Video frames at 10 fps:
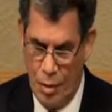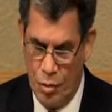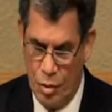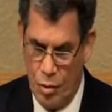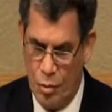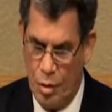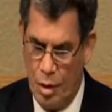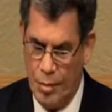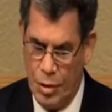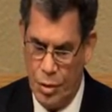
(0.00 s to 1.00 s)
So
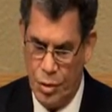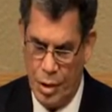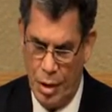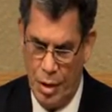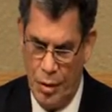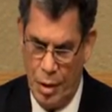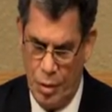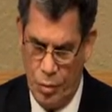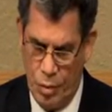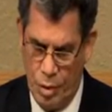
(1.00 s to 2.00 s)
let me just share
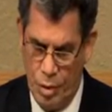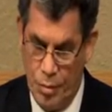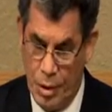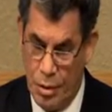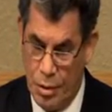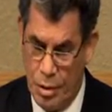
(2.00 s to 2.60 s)
that with you because